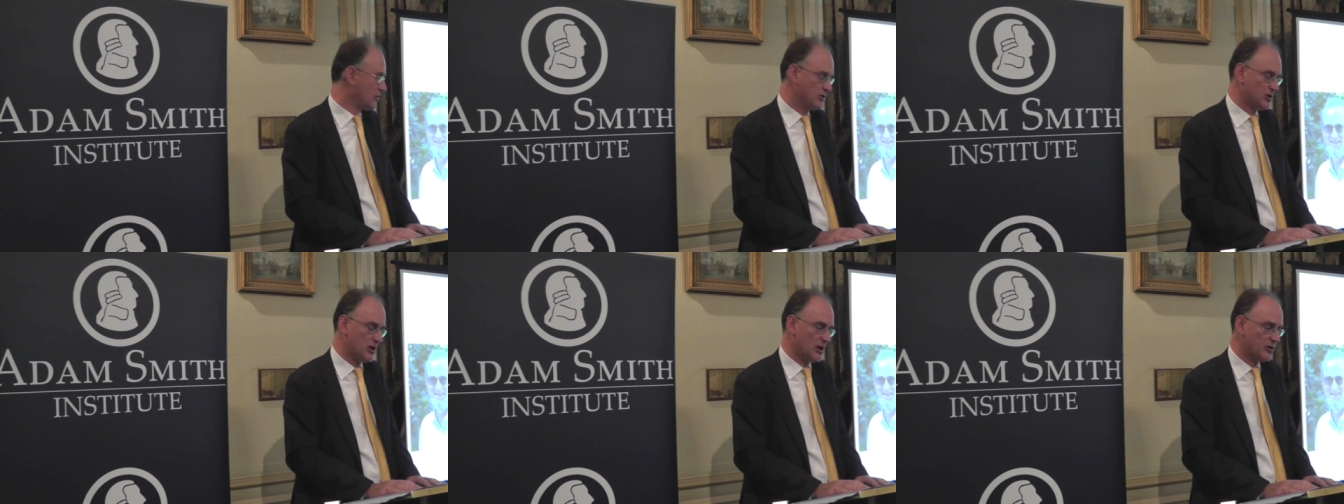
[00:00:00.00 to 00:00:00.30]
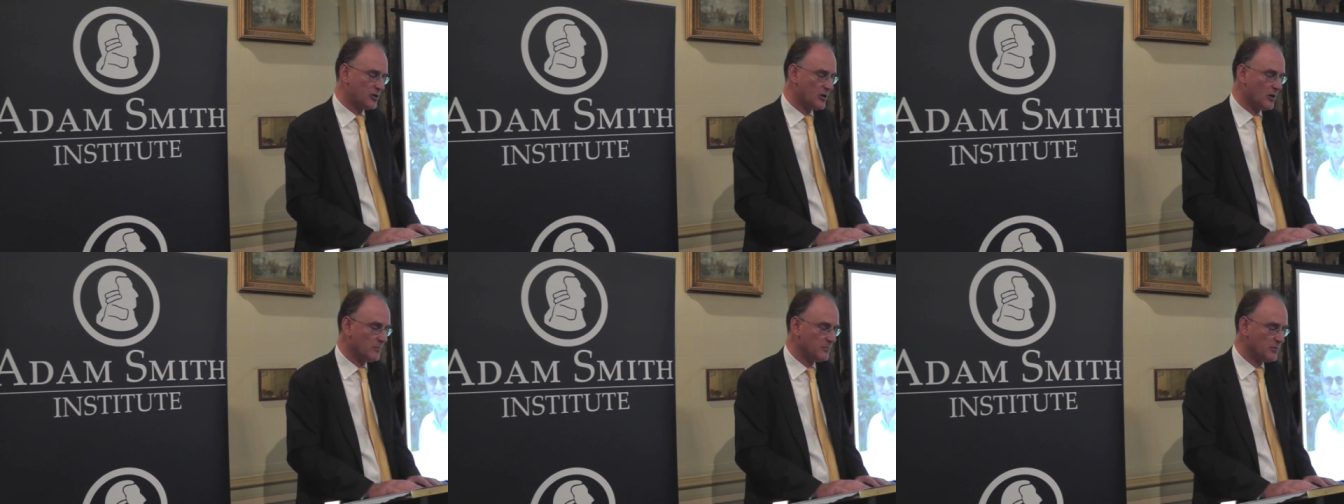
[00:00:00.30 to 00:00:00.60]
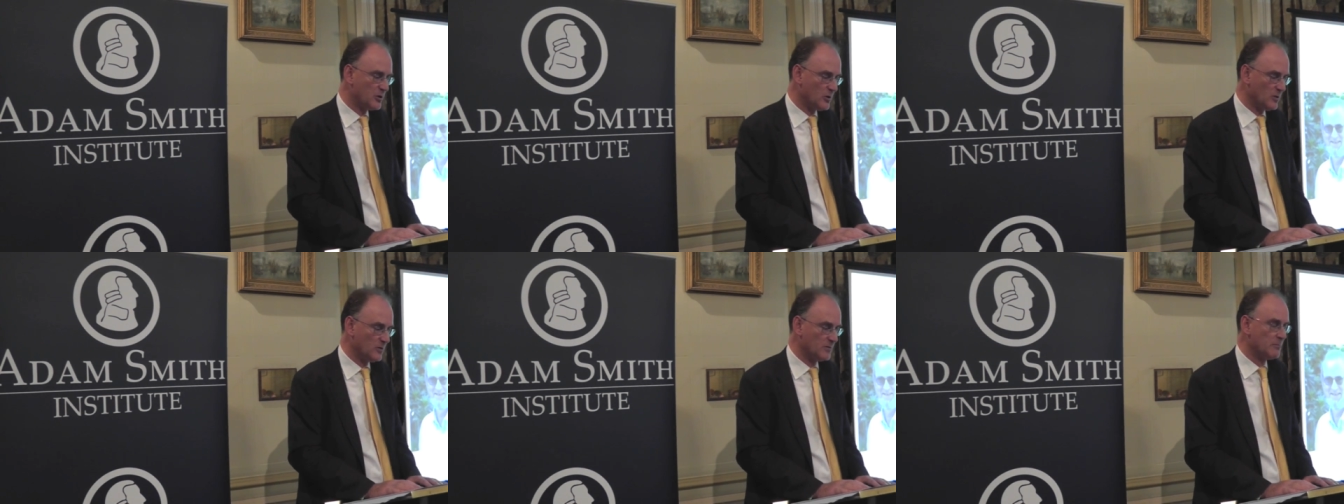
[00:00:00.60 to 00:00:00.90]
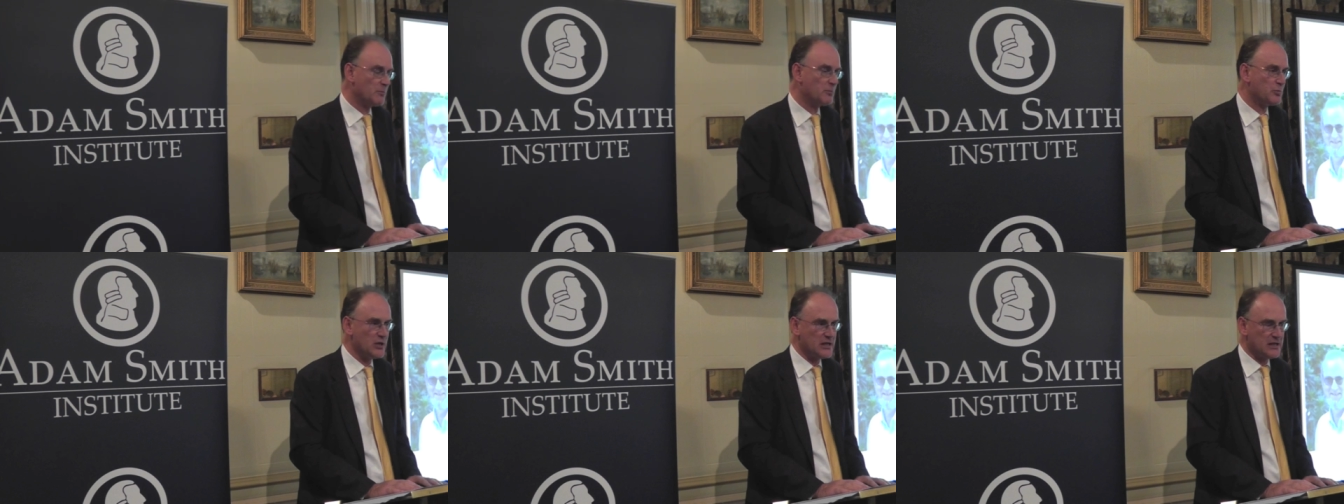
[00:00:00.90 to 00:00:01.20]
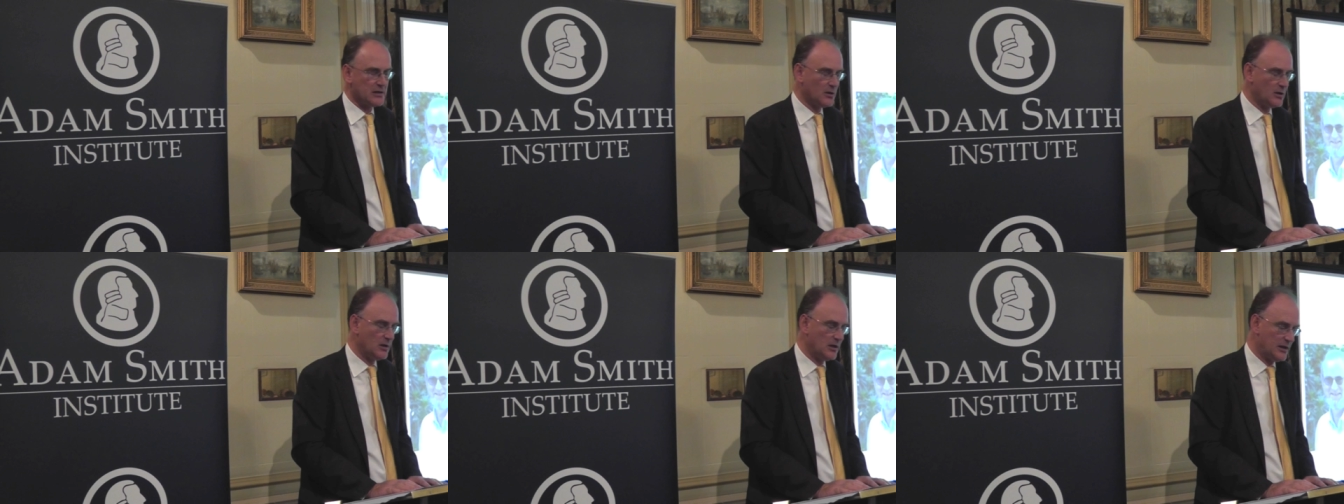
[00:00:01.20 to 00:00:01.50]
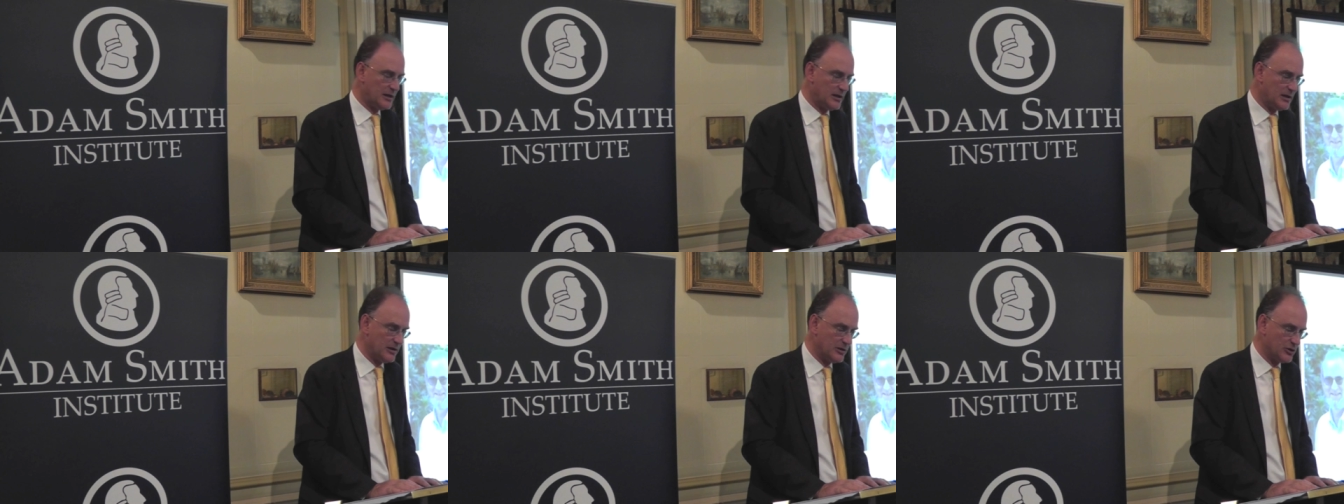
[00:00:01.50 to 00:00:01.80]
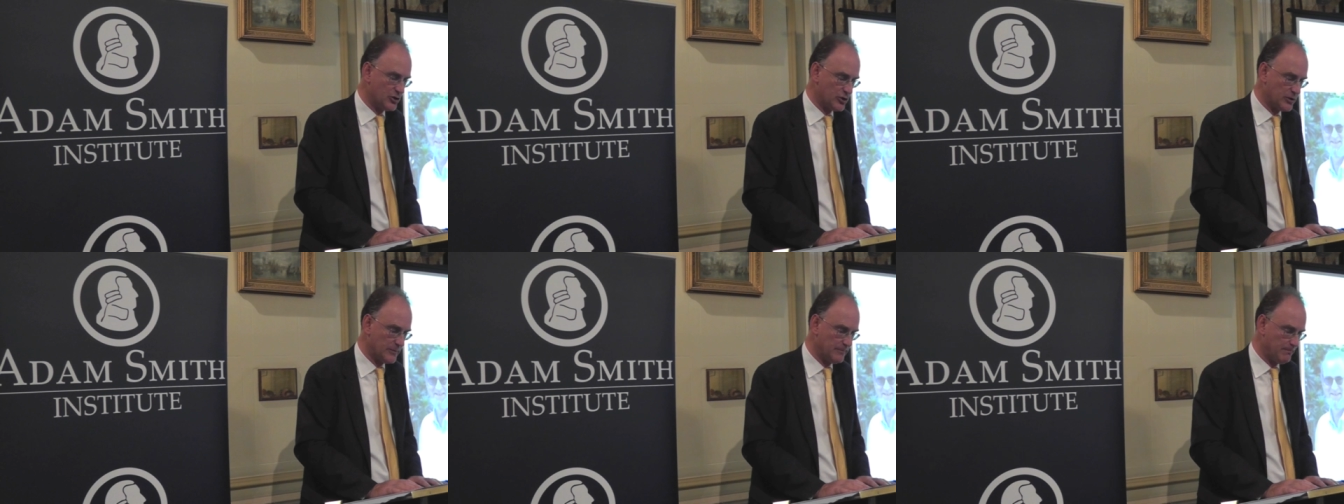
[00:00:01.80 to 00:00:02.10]
Jacob called
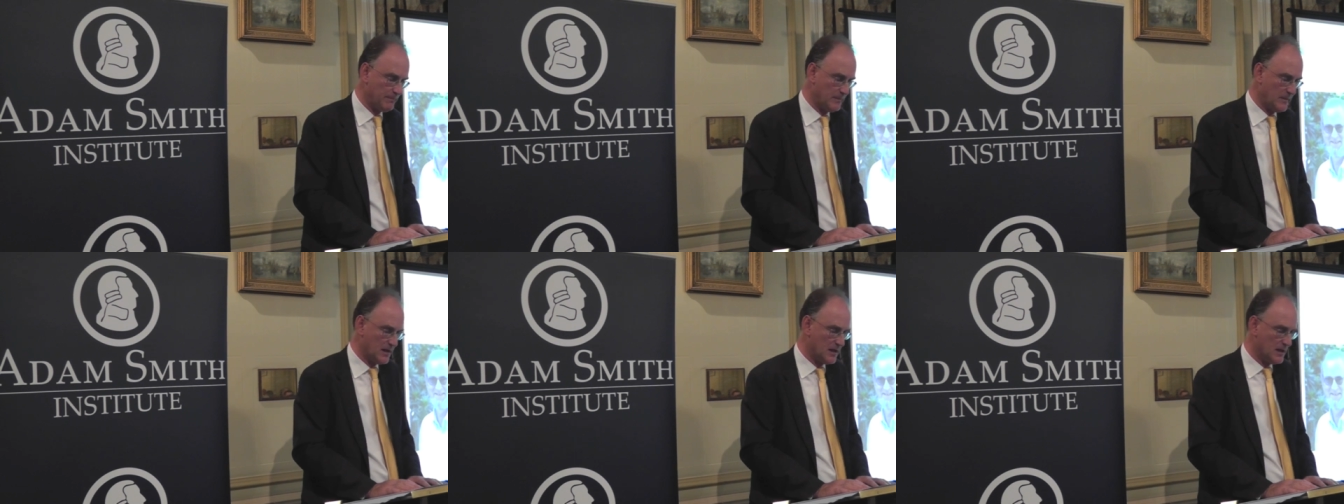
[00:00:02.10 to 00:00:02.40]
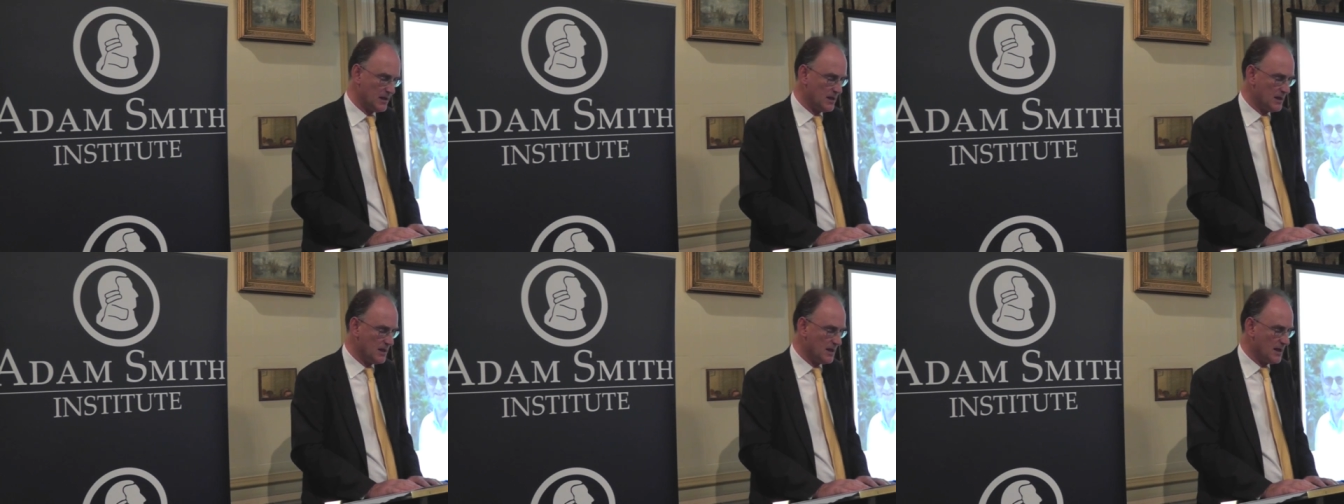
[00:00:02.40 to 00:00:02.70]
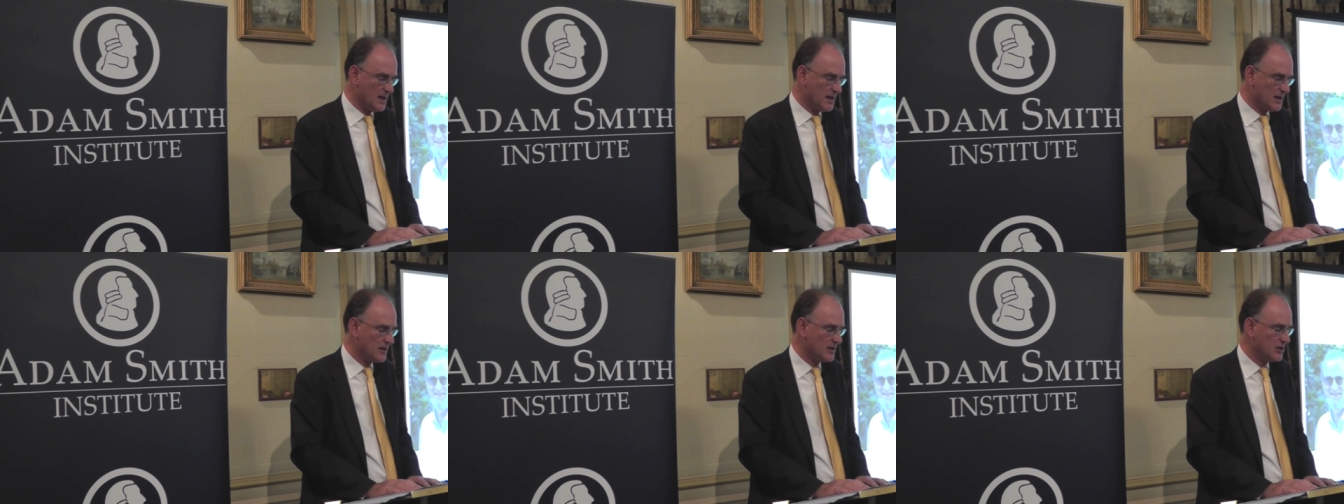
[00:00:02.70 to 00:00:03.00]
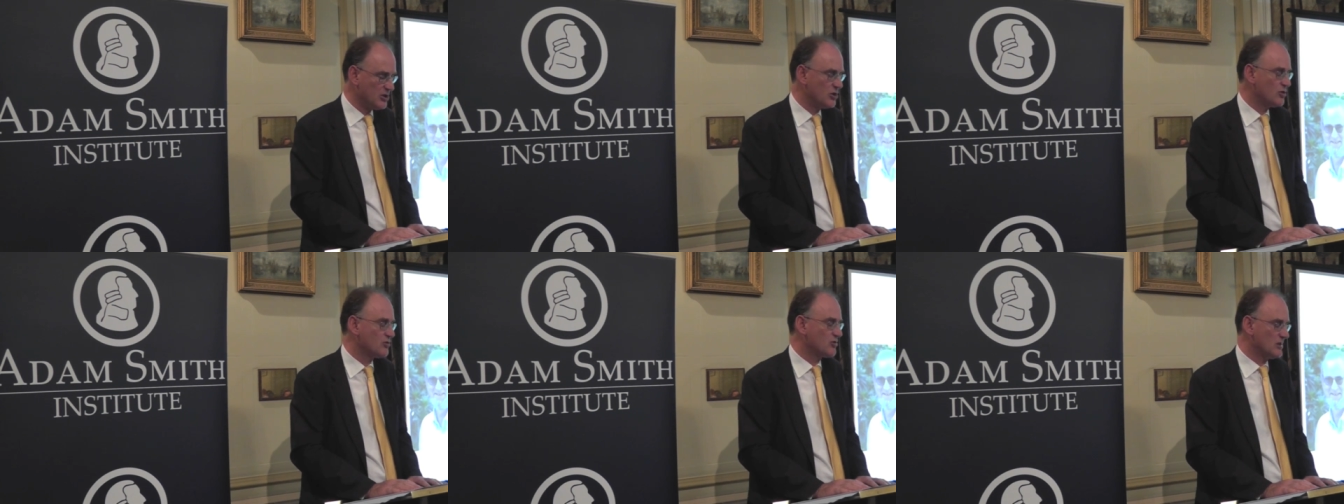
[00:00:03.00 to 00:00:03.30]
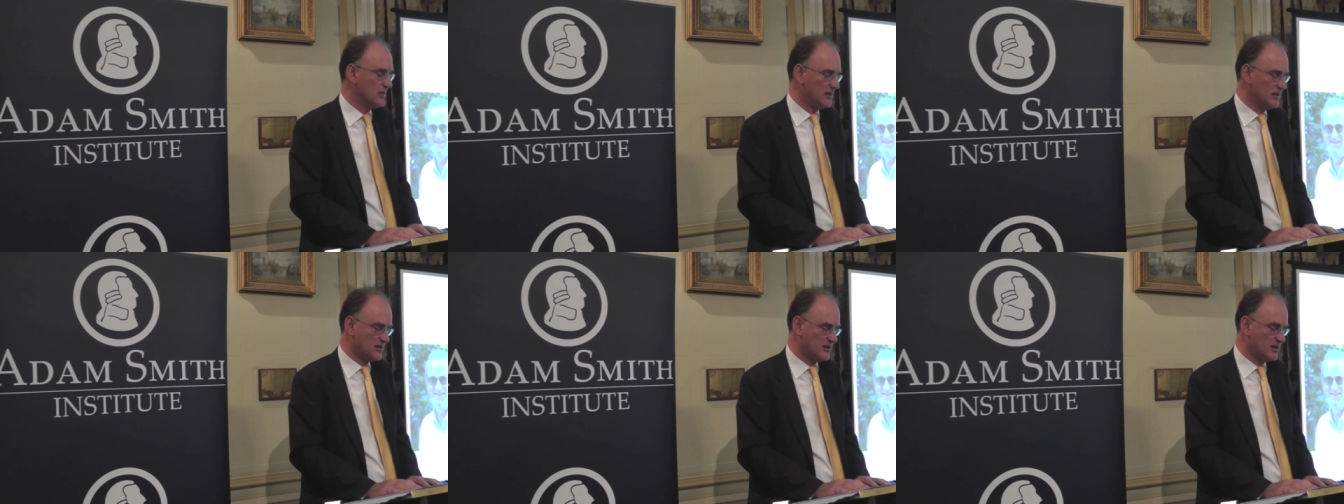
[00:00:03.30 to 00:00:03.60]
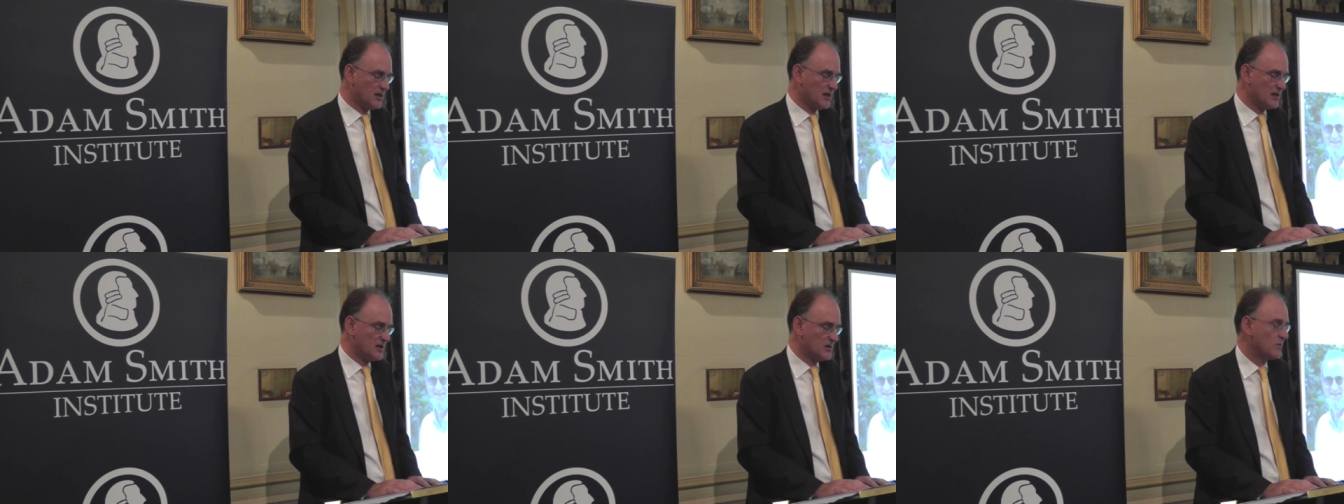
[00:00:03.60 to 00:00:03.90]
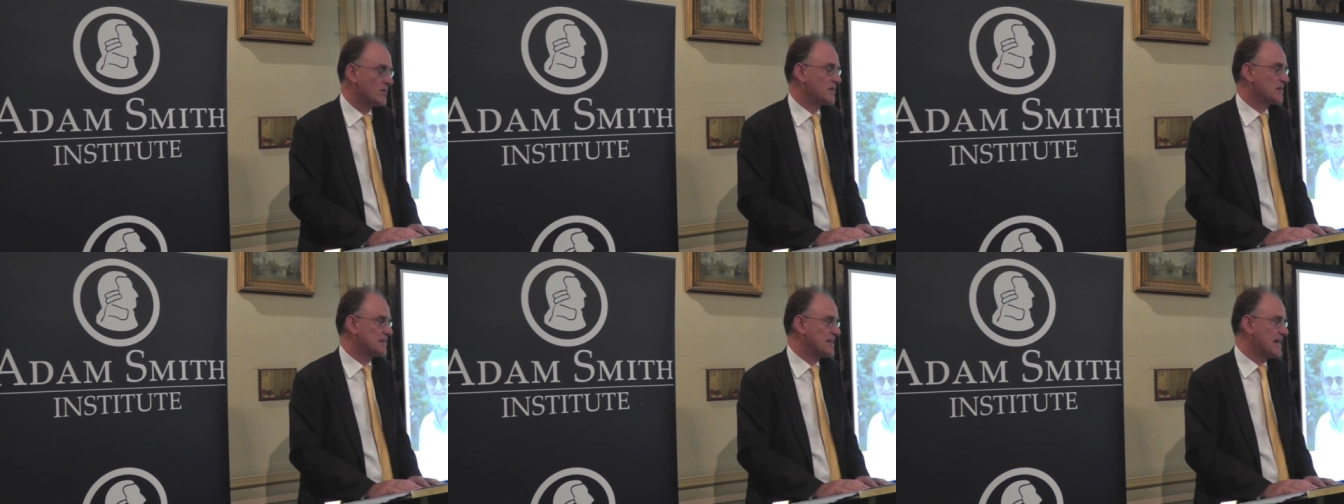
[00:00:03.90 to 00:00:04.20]
bricolage. And it usually starts with